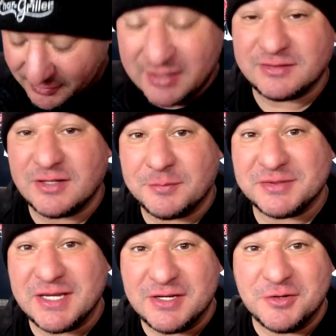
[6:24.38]
That's an
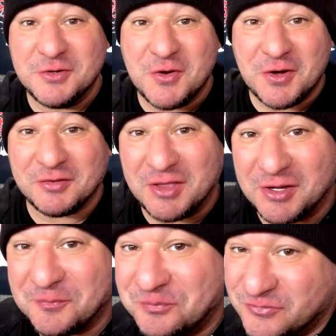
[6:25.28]
upstate New York
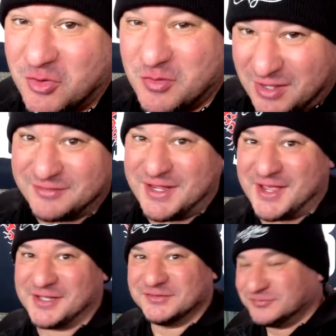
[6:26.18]
thing. Oh, hell yeah.